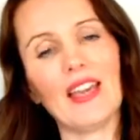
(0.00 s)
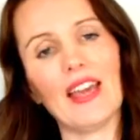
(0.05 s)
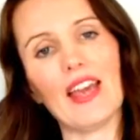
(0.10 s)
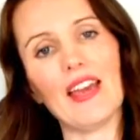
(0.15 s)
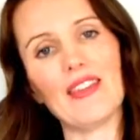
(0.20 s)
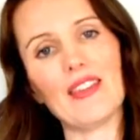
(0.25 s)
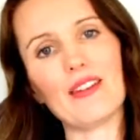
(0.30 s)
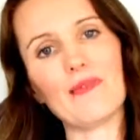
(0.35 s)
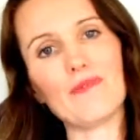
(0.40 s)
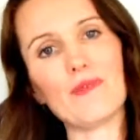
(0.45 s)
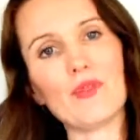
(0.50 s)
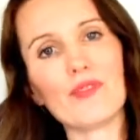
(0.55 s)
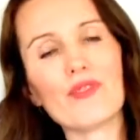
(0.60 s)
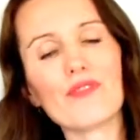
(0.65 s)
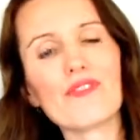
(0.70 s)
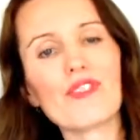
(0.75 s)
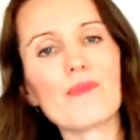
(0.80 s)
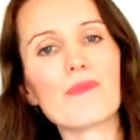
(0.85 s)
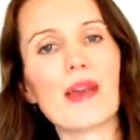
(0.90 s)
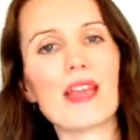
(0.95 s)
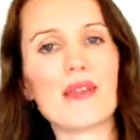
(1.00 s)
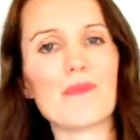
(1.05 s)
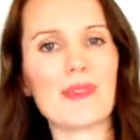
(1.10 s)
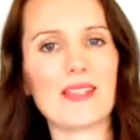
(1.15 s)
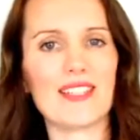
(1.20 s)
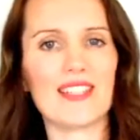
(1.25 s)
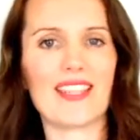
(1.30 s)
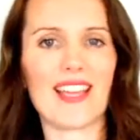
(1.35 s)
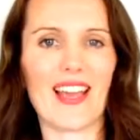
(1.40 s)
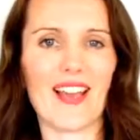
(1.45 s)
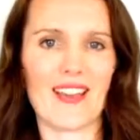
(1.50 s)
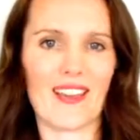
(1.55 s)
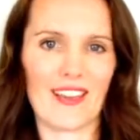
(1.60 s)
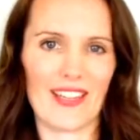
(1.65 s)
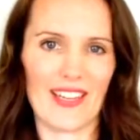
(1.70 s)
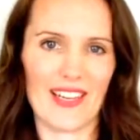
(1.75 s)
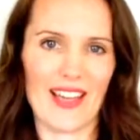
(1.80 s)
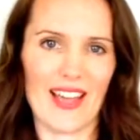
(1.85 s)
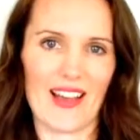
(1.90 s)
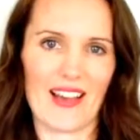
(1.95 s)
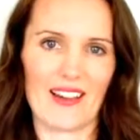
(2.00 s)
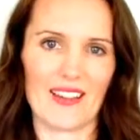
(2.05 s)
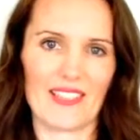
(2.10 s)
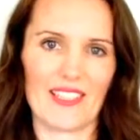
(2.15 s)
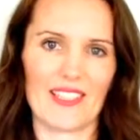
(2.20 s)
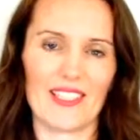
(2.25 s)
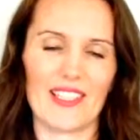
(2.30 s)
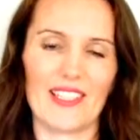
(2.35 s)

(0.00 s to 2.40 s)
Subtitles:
and then move the baby down and out